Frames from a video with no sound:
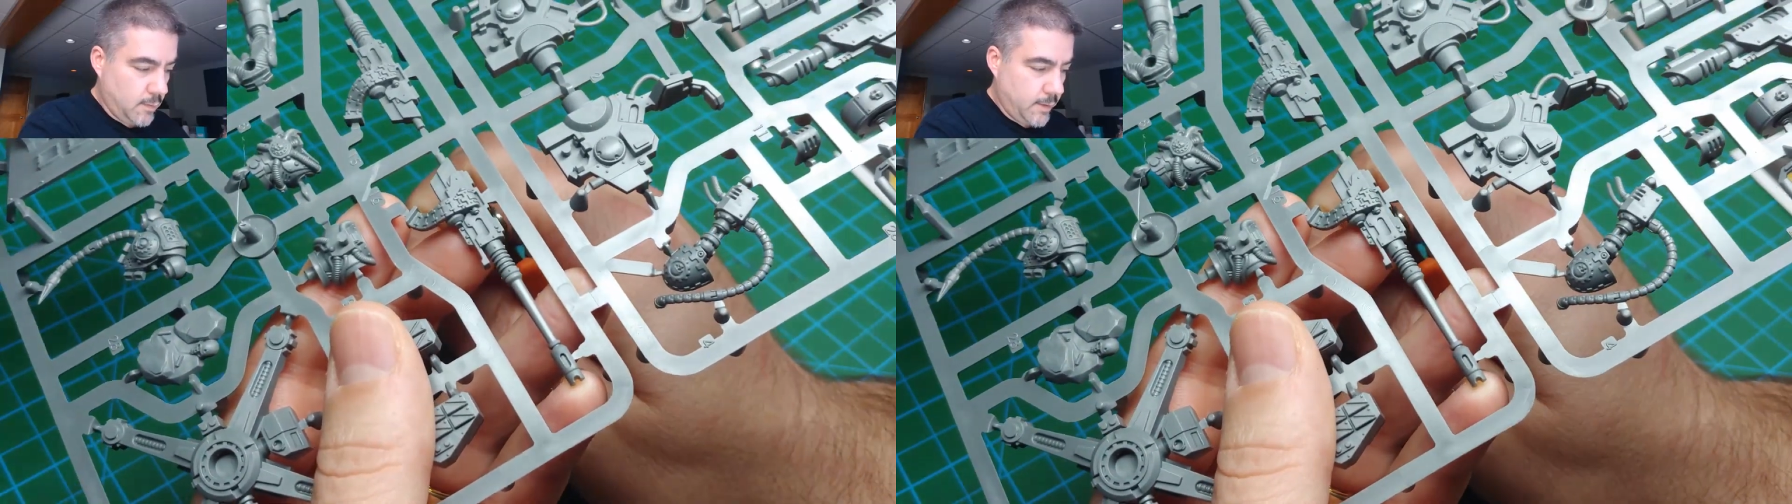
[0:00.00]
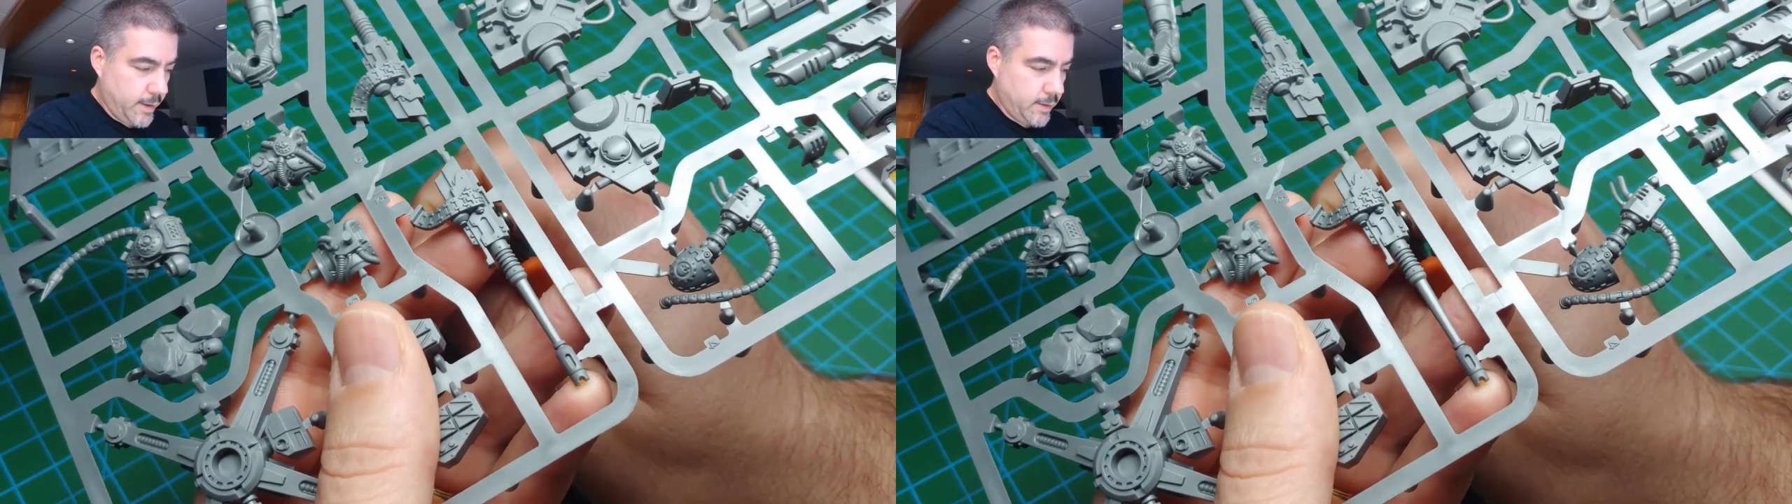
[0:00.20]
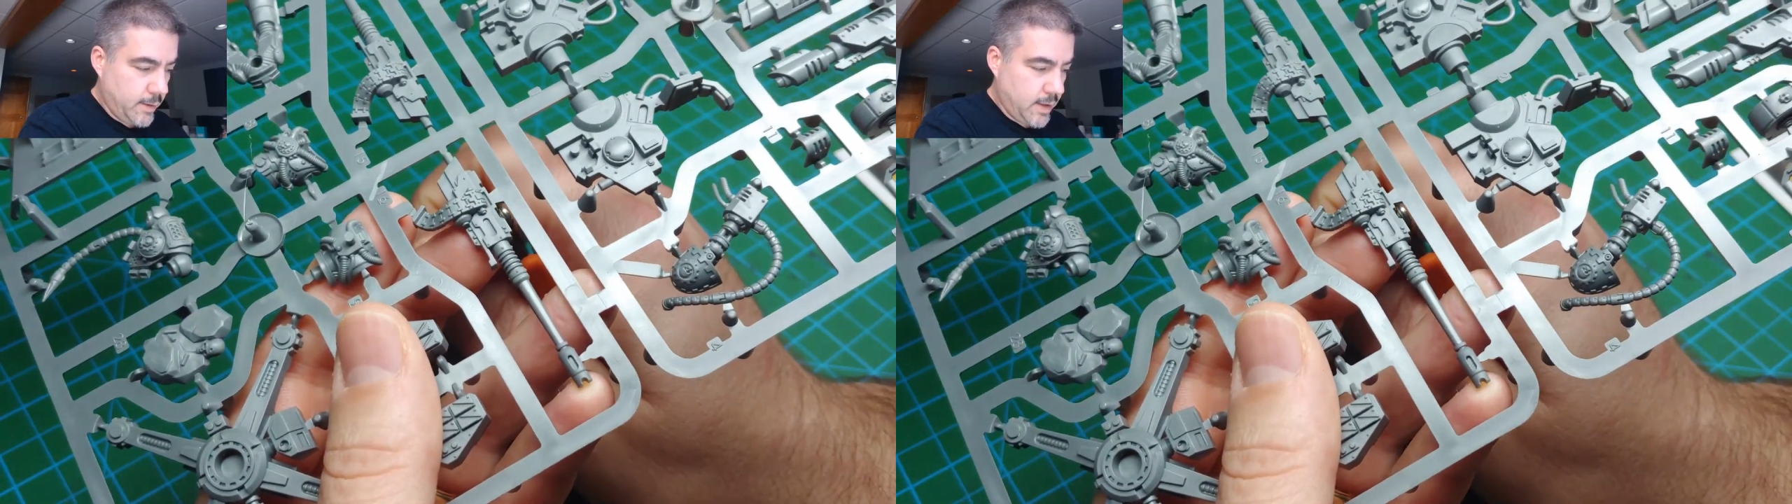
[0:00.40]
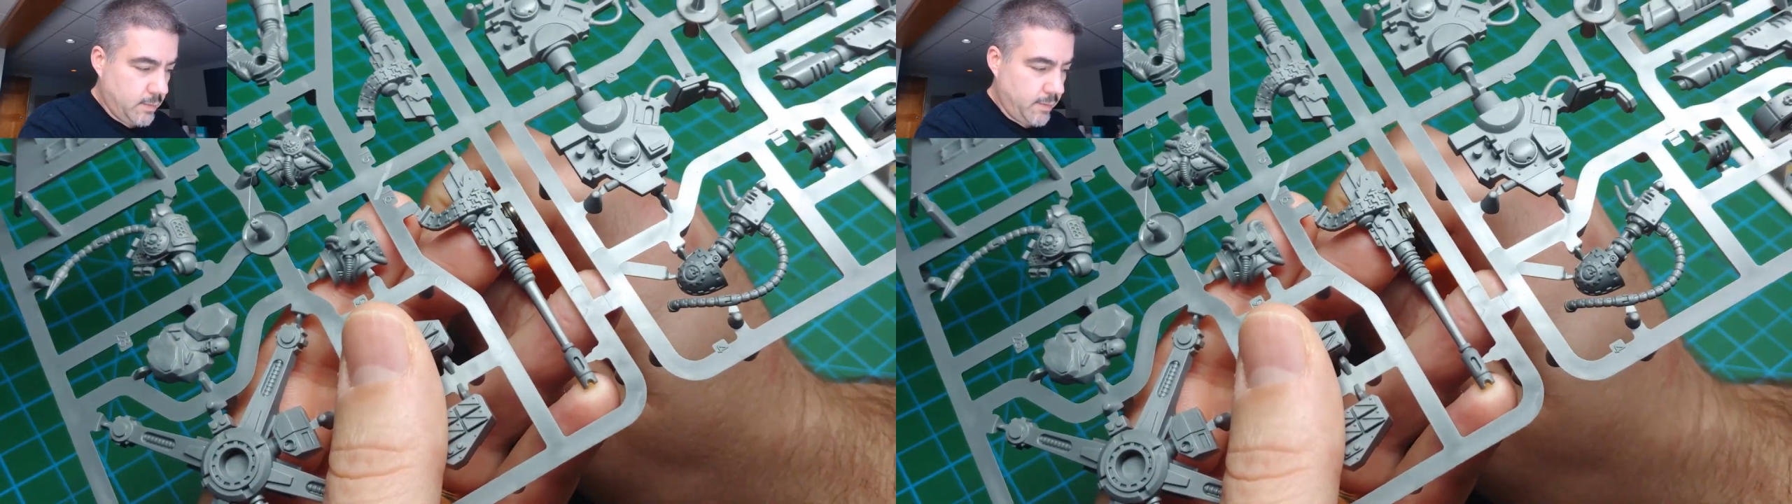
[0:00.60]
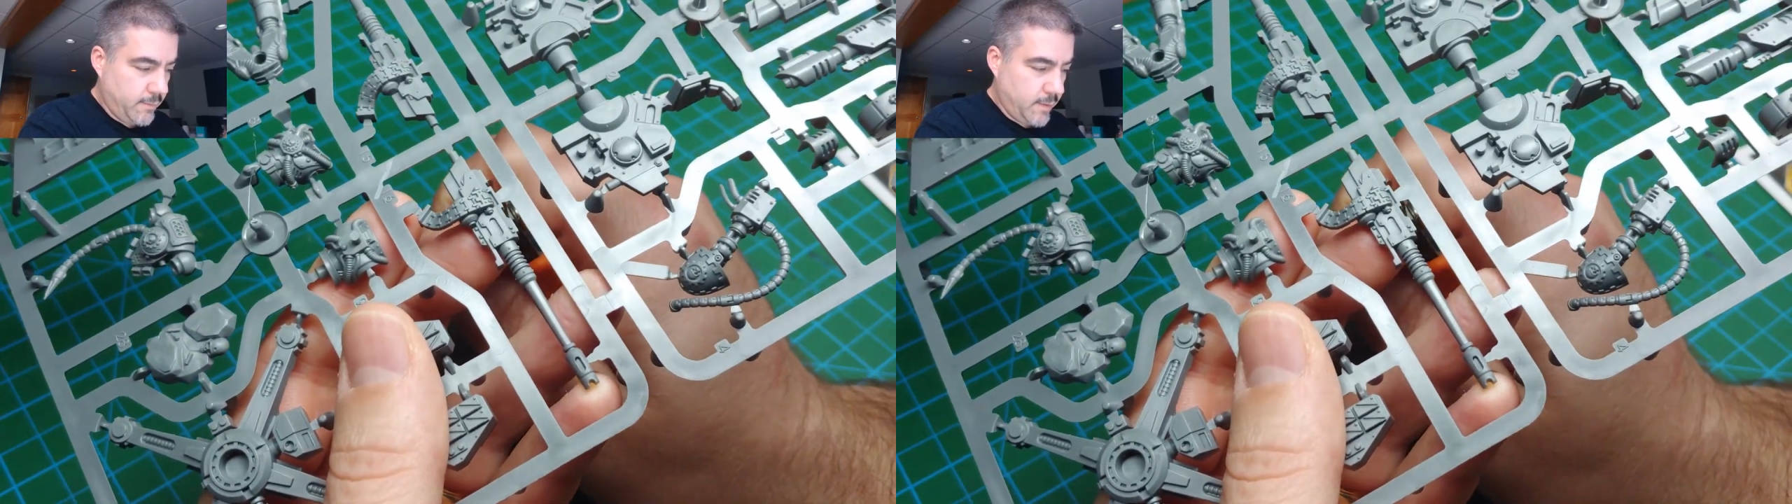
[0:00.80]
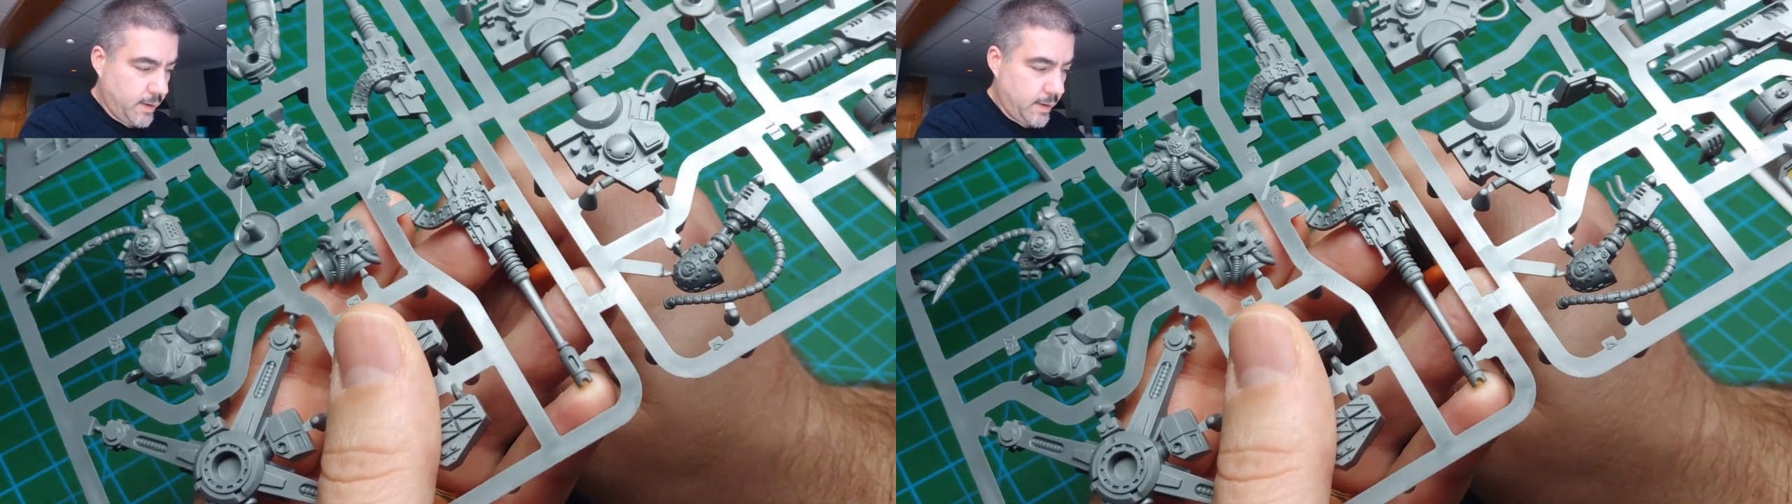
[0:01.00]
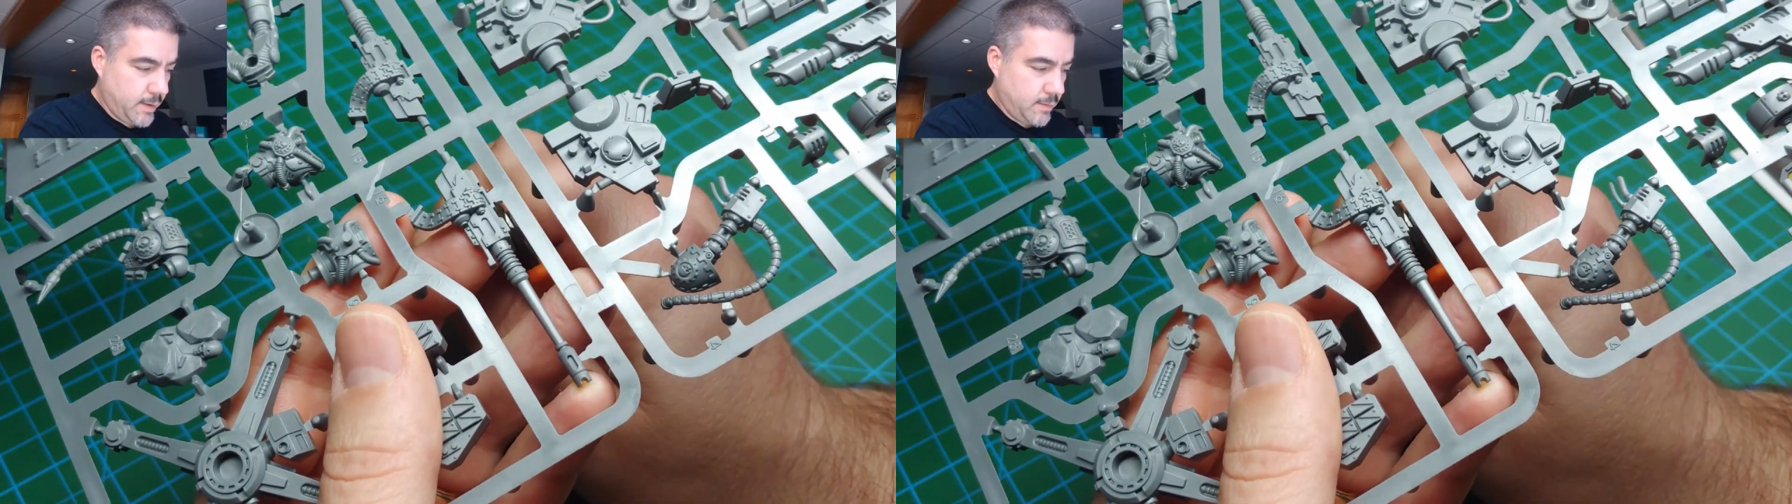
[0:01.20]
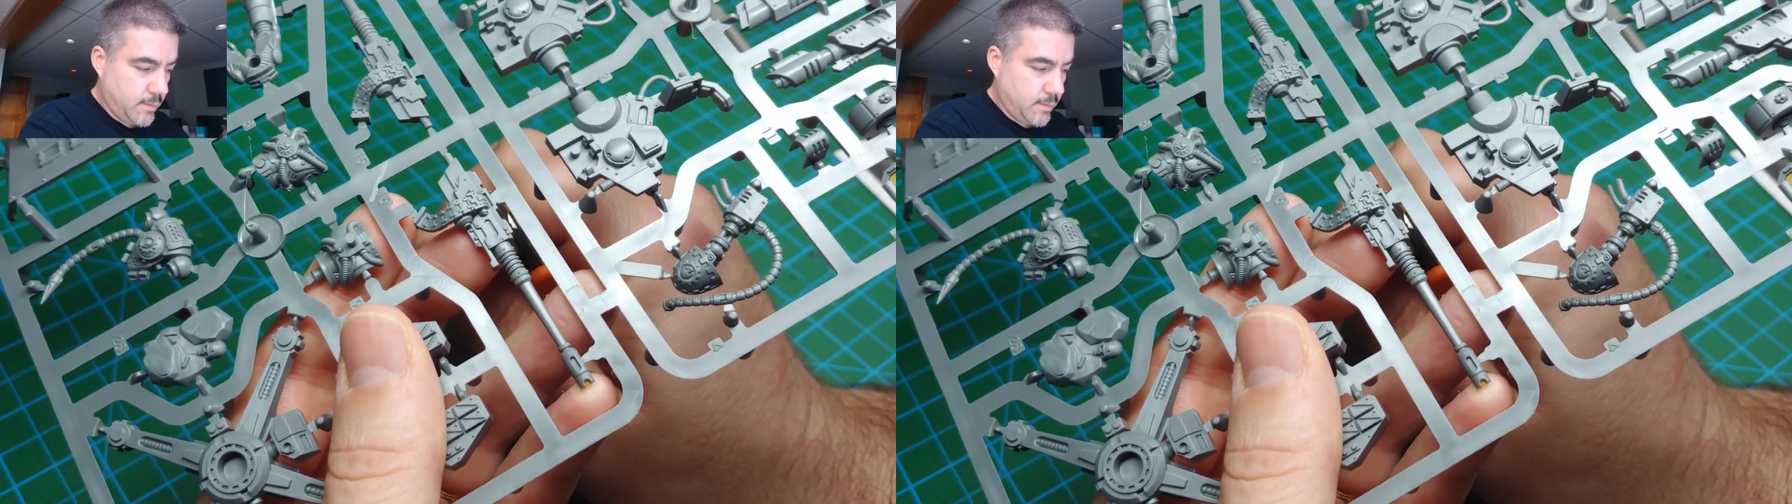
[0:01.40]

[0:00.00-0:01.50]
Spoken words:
like they're going to be flat